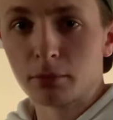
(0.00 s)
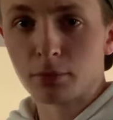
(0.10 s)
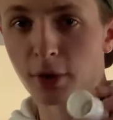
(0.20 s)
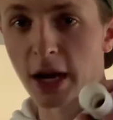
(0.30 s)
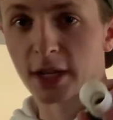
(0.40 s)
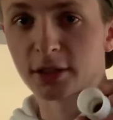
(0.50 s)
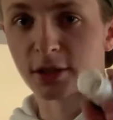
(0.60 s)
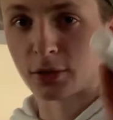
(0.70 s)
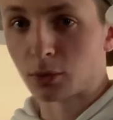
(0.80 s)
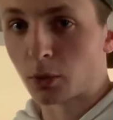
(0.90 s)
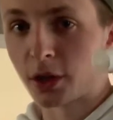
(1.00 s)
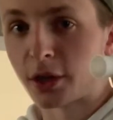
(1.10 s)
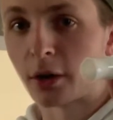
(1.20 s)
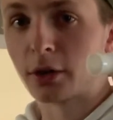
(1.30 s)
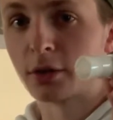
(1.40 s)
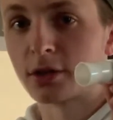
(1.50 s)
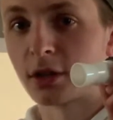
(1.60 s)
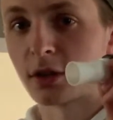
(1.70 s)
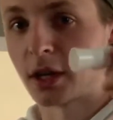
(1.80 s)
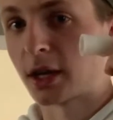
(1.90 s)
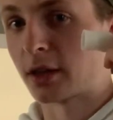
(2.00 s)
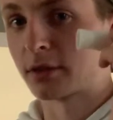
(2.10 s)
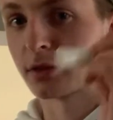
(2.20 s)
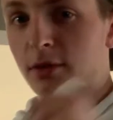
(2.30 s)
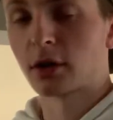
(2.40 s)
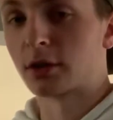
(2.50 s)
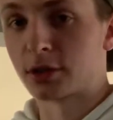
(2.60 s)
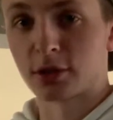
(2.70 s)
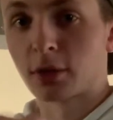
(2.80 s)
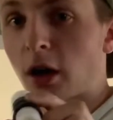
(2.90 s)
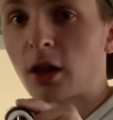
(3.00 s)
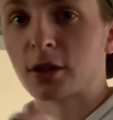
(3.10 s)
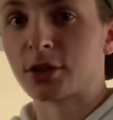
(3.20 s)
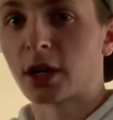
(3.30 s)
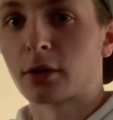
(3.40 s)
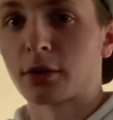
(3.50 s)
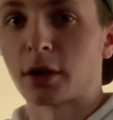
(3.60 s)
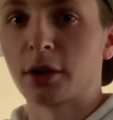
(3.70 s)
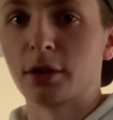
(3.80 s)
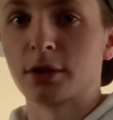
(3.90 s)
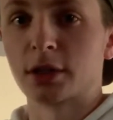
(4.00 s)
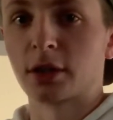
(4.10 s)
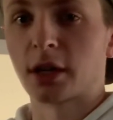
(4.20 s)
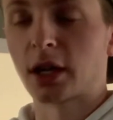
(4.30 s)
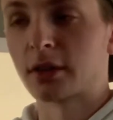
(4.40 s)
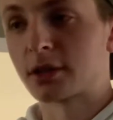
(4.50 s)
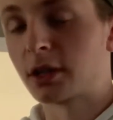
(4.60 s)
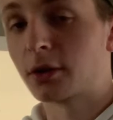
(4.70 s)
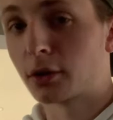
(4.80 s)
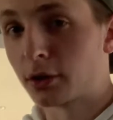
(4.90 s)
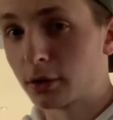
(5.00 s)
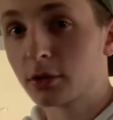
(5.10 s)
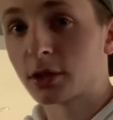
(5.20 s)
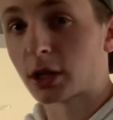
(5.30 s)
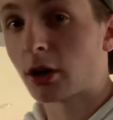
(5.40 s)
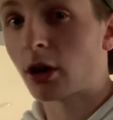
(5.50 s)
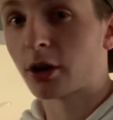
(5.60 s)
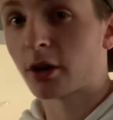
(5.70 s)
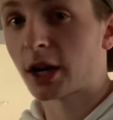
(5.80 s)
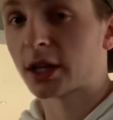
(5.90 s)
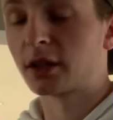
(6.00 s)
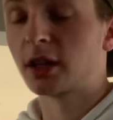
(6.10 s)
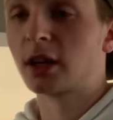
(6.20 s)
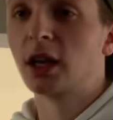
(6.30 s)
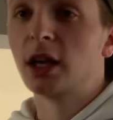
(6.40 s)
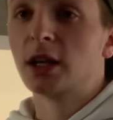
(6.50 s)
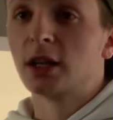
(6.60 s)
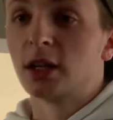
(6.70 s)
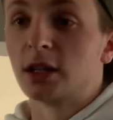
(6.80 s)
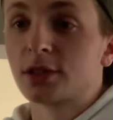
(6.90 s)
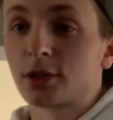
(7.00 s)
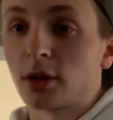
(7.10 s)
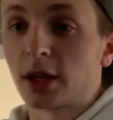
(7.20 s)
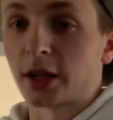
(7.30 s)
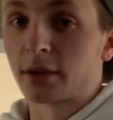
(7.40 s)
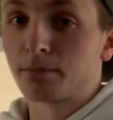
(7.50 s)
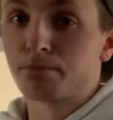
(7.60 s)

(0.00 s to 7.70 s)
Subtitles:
practice without using your hands, or just call in general without using your hands. Then you know you're using the call correctly. So like